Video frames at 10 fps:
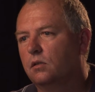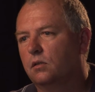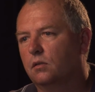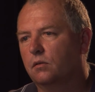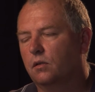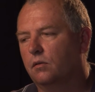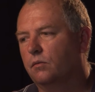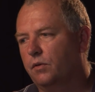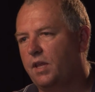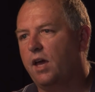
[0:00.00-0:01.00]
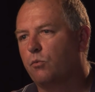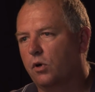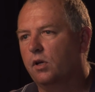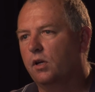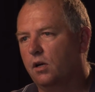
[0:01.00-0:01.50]
with Dad
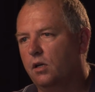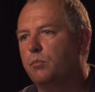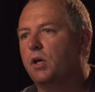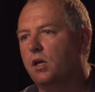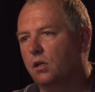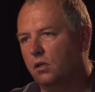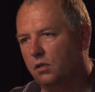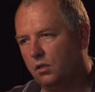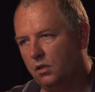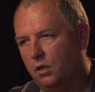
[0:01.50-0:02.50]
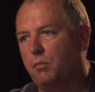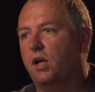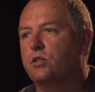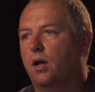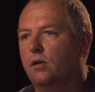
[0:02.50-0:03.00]
working there and then me and then
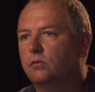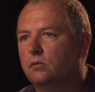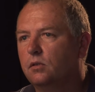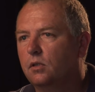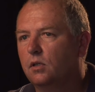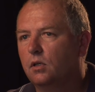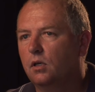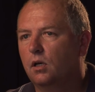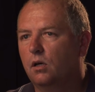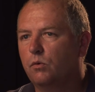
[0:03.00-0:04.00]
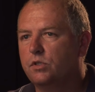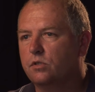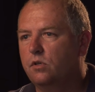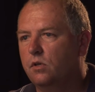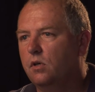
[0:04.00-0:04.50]
my child,
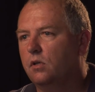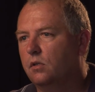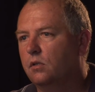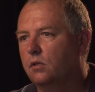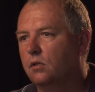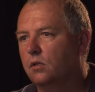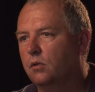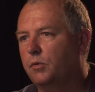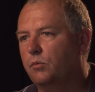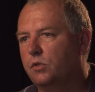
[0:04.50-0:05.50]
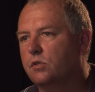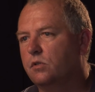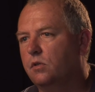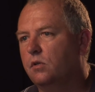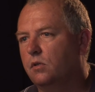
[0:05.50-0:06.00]
which is good. I mean, which
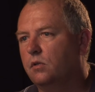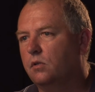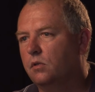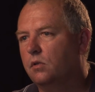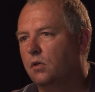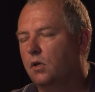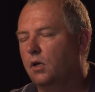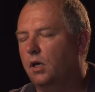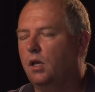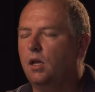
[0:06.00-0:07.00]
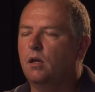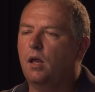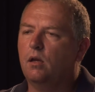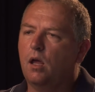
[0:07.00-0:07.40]
is good. And